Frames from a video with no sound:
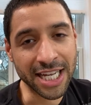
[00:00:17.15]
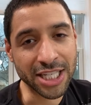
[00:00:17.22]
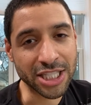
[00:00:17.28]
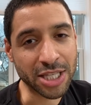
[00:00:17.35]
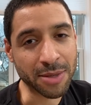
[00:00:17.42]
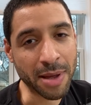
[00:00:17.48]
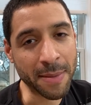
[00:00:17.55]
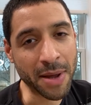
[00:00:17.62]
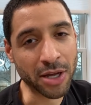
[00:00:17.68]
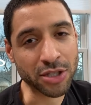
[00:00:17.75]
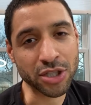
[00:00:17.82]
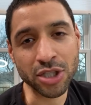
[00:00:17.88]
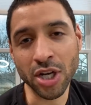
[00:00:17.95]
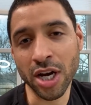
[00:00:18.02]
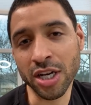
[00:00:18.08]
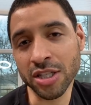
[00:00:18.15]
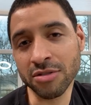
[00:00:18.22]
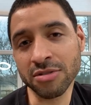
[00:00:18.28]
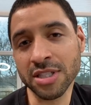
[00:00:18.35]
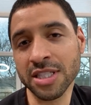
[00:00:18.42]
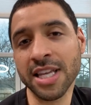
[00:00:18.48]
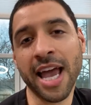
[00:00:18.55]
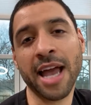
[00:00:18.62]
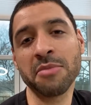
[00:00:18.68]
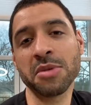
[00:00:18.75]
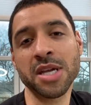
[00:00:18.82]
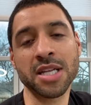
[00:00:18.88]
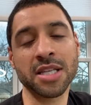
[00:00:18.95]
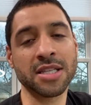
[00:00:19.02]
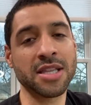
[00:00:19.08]
So maybe I'll start a new
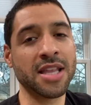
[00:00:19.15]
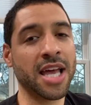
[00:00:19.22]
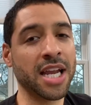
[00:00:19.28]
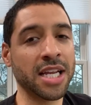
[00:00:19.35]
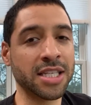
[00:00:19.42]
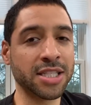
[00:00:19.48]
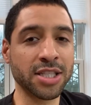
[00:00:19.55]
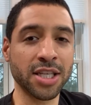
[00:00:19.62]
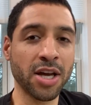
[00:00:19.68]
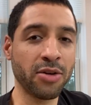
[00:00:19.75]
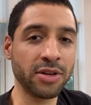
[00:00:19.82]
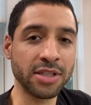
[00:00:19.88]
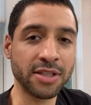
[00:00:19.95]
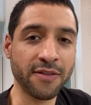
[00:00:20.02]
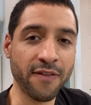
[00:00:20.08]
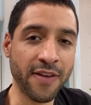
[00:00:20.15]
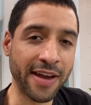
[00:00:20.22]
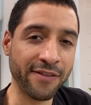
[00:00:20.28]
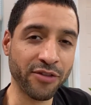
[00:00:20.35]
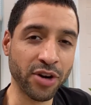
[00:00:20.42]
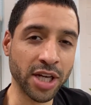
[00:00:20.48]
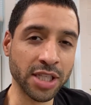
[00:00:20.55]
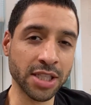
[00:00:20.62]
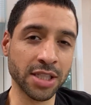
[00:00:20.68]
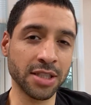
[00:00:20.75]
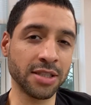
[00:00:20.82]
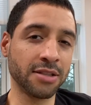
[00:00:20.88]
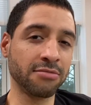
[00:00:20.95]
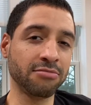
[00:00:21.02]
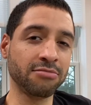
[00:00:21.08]
segment that is Cody's favorite
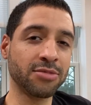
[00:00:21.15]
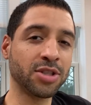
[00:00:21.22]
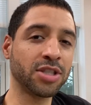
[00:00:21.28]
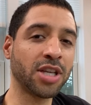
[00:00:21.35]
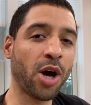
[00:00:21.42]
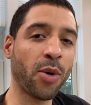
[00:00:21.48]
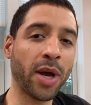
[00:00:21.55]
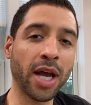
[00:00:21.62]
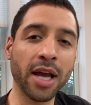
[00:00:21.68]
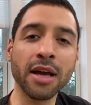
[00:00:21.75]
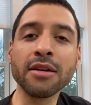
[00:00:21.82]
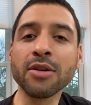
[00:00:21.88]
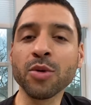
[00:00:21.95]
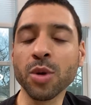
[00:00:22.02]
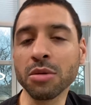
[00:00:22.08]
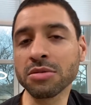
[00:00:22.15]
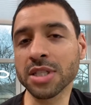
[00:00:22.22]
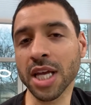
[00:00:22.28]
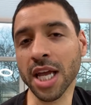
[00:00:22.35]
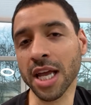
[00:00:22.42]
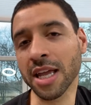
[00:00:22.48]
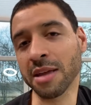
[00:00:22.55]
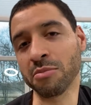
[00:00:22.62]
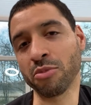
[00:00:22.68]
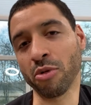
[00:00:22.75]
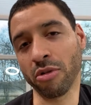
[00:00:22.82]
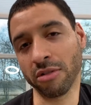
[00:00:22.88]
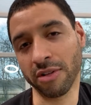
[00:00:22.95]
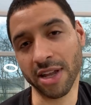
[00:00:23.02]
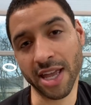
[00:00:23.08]
sewing, quilting,
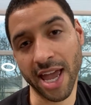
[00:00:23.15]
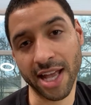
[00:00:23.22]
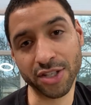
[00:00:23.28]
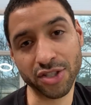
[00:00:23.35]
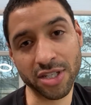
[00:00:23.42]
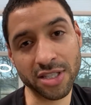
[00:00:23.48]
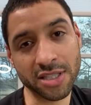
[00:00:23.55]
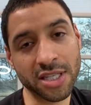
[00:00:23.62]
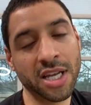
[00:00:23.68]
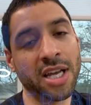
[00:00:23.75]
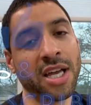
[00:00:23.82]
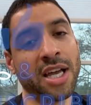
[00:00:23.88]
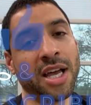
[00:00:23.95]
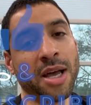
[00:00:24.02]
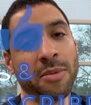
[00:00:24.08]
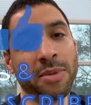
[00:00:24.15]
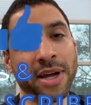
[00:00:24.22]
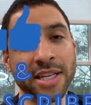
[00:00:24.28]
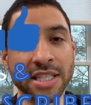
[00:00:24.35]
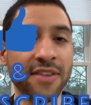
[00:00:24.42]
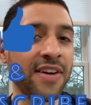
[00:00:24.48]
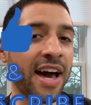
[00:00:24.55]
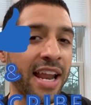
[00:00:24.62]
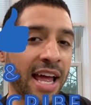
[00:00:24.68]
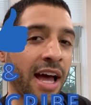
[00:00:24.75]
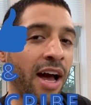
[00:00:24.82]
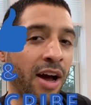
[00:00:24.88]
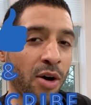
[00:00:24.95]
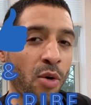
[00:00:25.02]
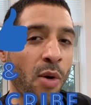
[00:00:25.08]
embroidery gadgets, because I've got
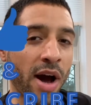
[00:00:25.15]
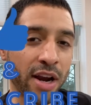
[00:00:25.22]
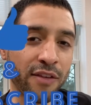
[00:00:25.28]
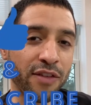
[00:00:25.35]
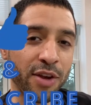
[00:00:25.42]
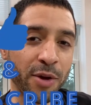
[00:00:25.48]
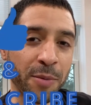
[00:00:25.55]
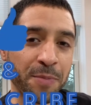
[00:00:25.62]
quite a few.